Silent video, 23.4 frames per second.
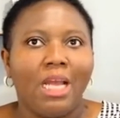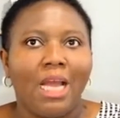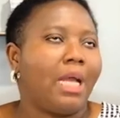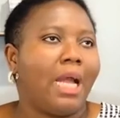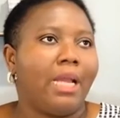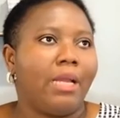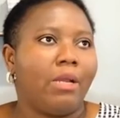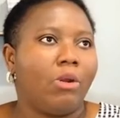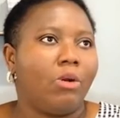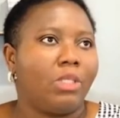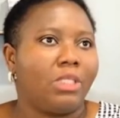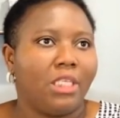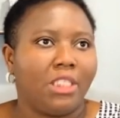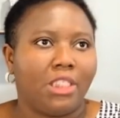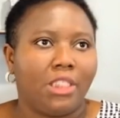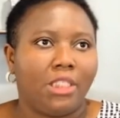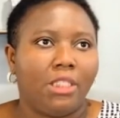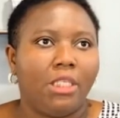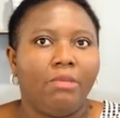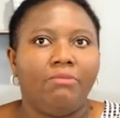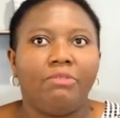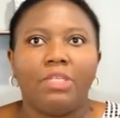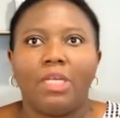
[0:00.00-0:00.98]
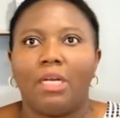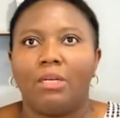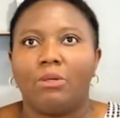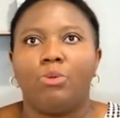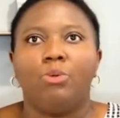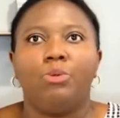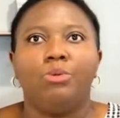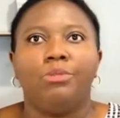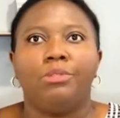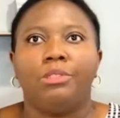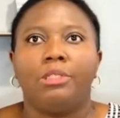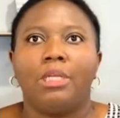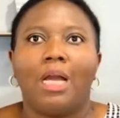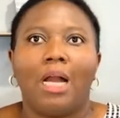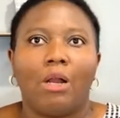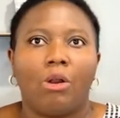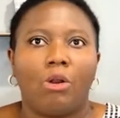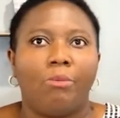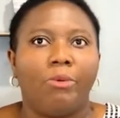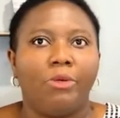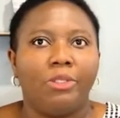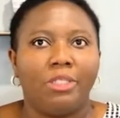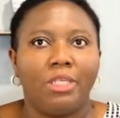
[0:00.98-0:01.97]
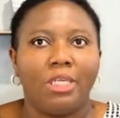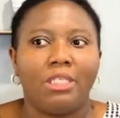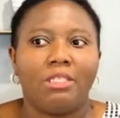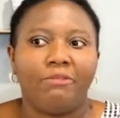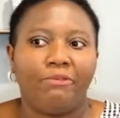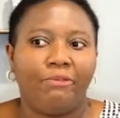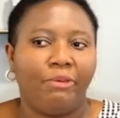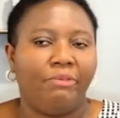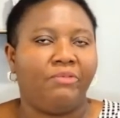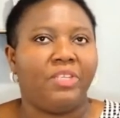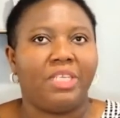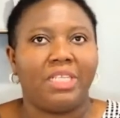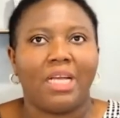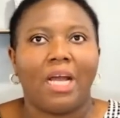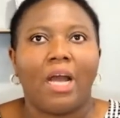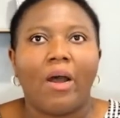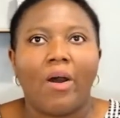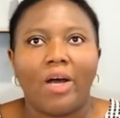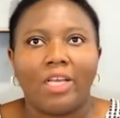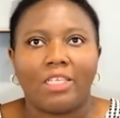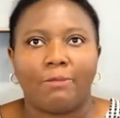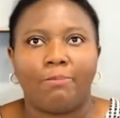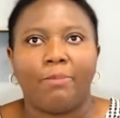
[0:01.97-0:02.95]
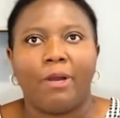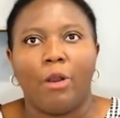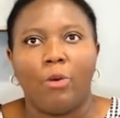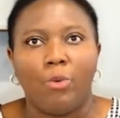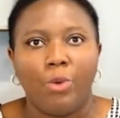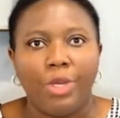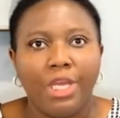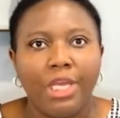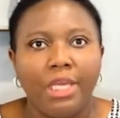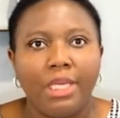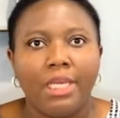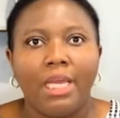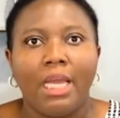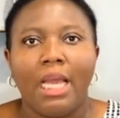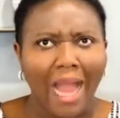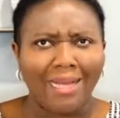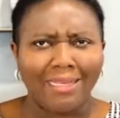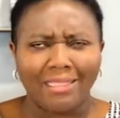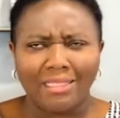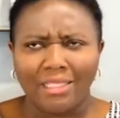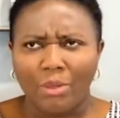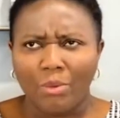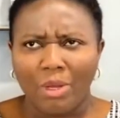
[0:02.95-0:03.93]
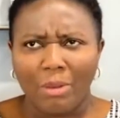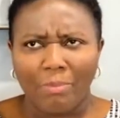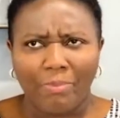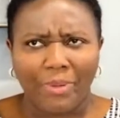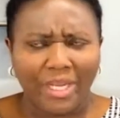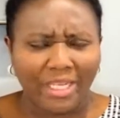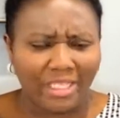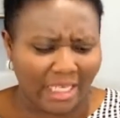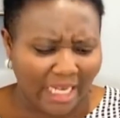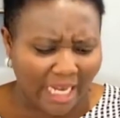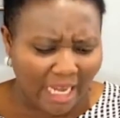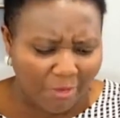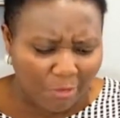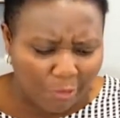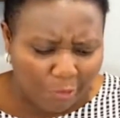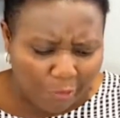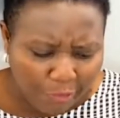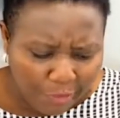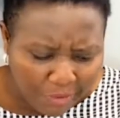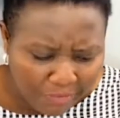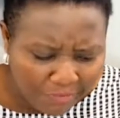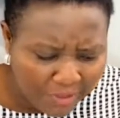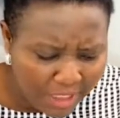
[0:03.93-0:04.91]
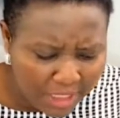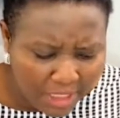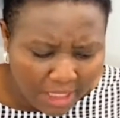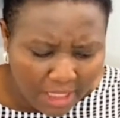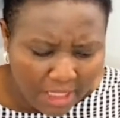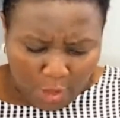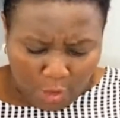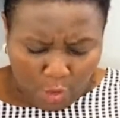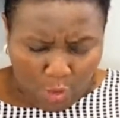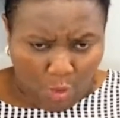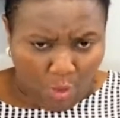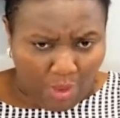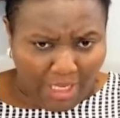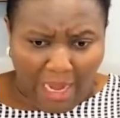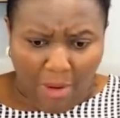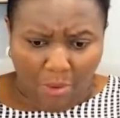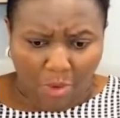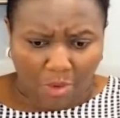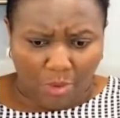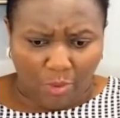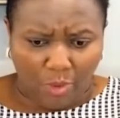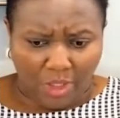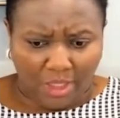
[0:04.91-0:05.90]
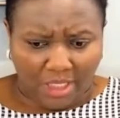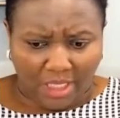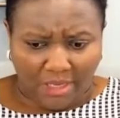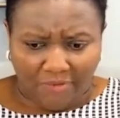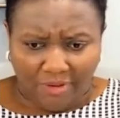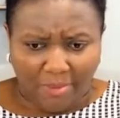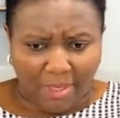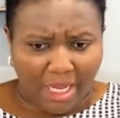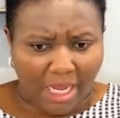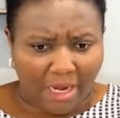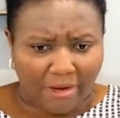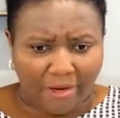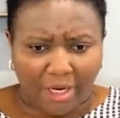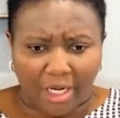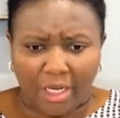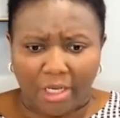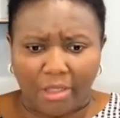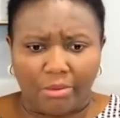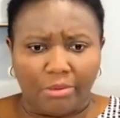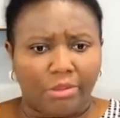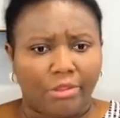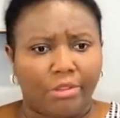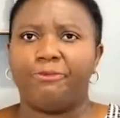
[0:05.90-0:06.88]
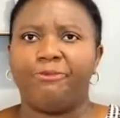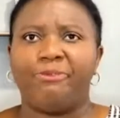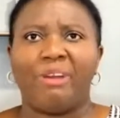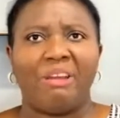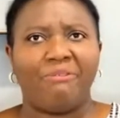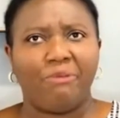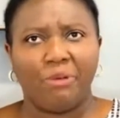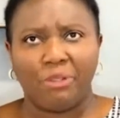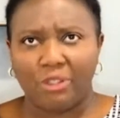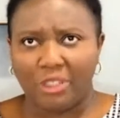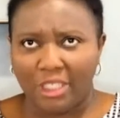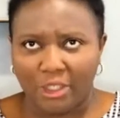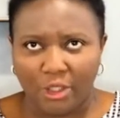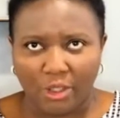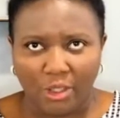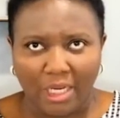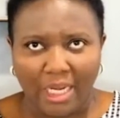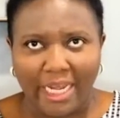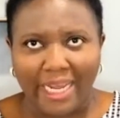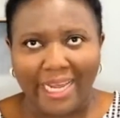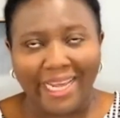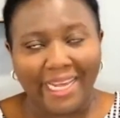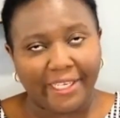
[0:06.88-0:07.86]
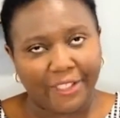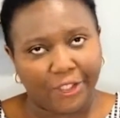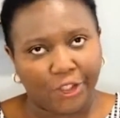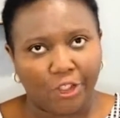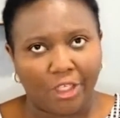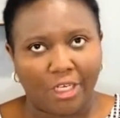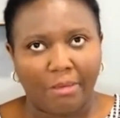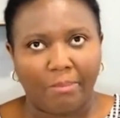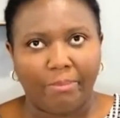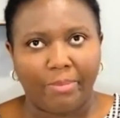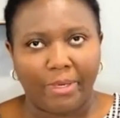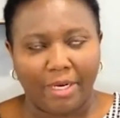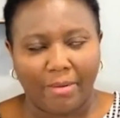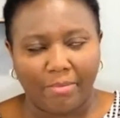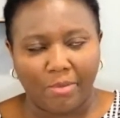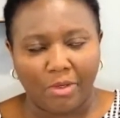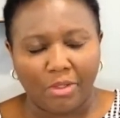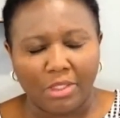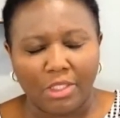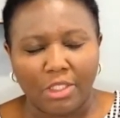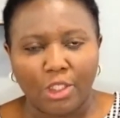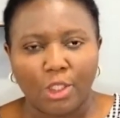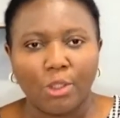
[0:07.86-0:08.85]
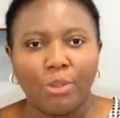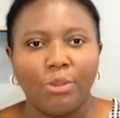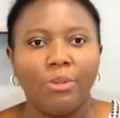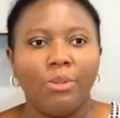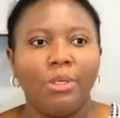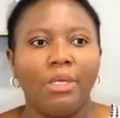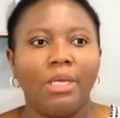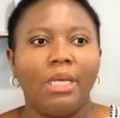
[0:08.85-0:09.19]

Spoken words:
I got a shift that could accommodate 15 hours per week, and they were paying $11.50. So that one was giving me around $500 extra per month. So